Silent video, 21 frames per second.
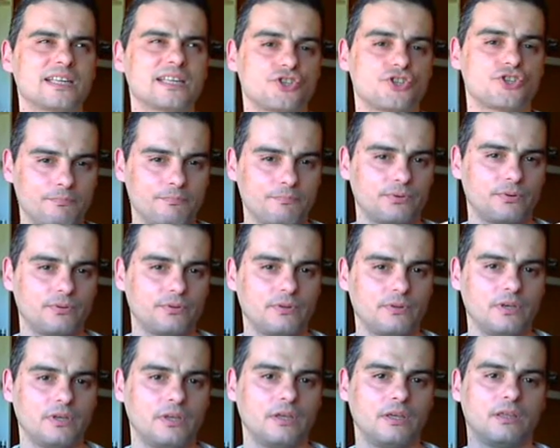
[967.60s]
ship
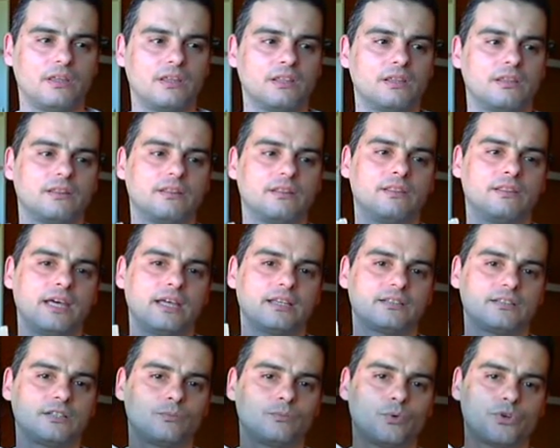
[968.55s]

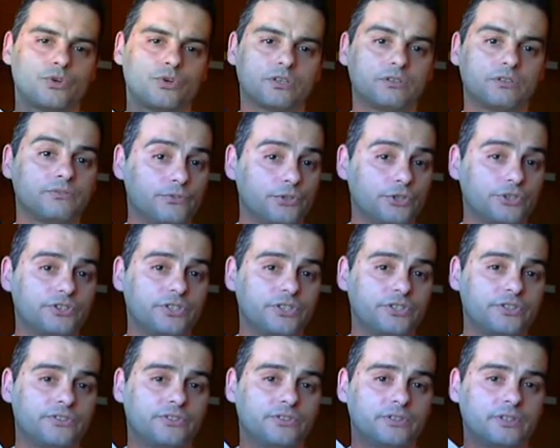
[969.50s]
that it was
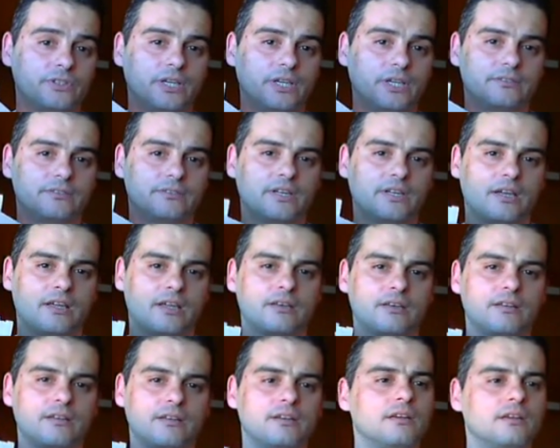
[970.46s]
converted and
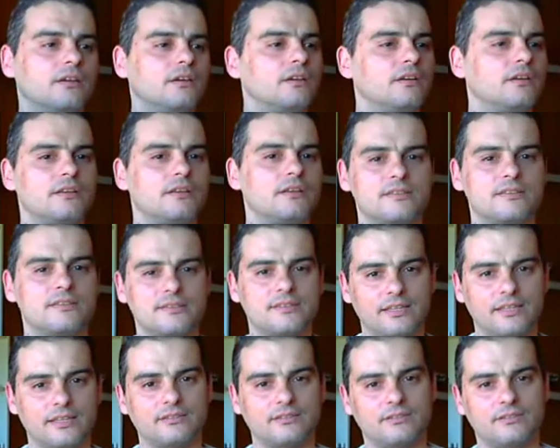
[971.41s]
then
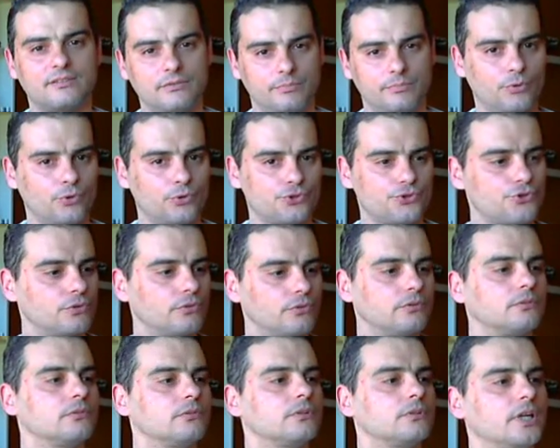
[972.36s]
sent to
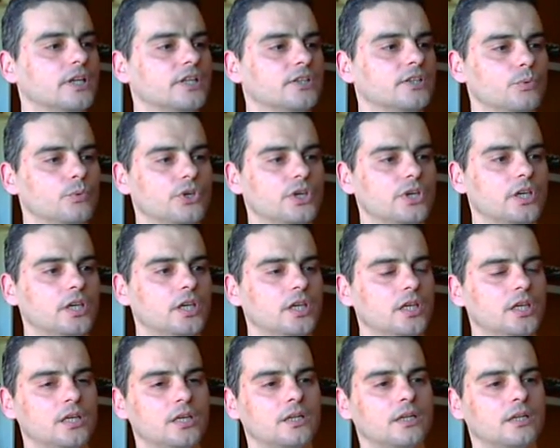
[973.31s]
Portugal, and
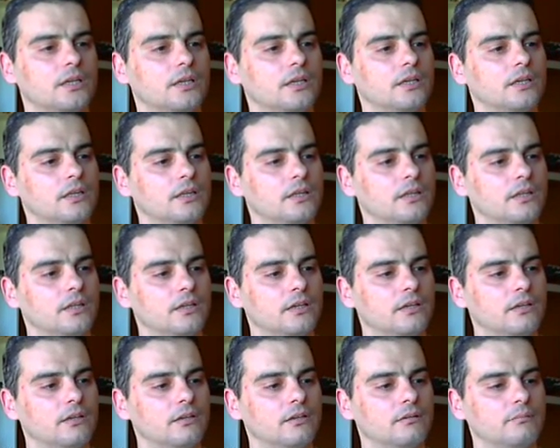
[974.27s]
we
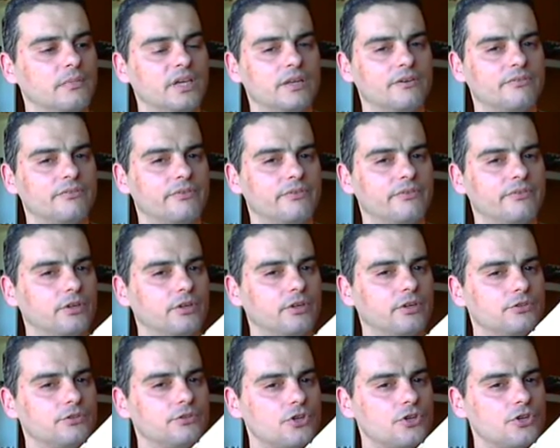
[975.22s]
made a very
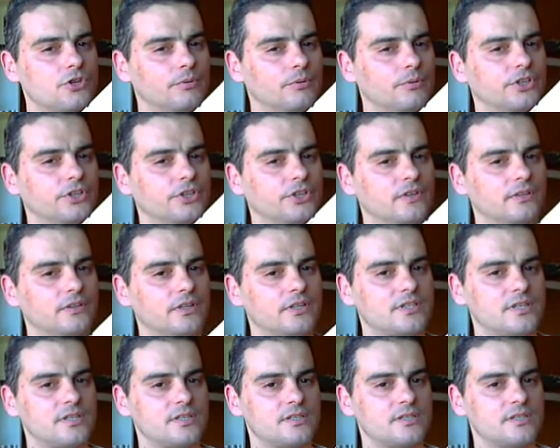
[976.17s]
good job on it. And
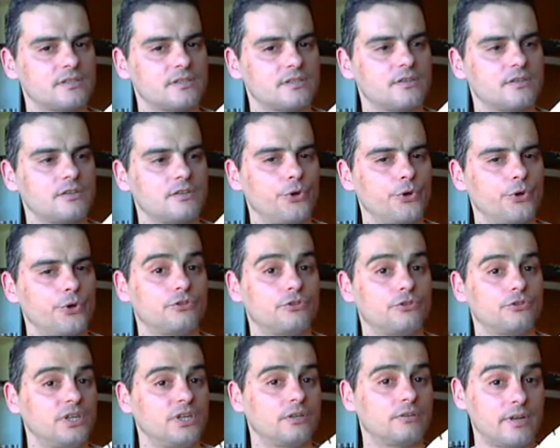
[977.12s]
this is going to
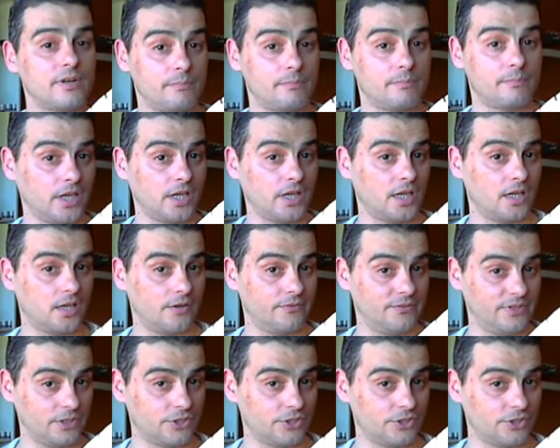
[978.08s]
be a replica of
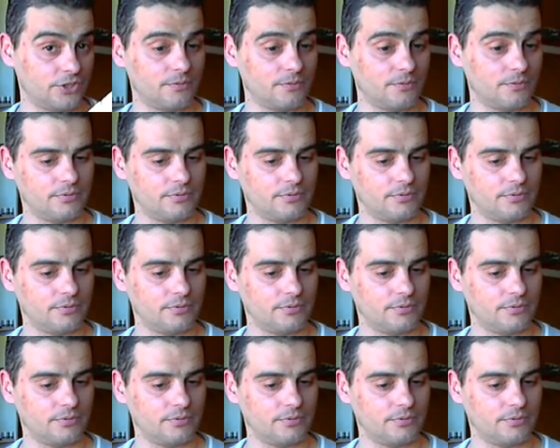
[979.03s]
that ship.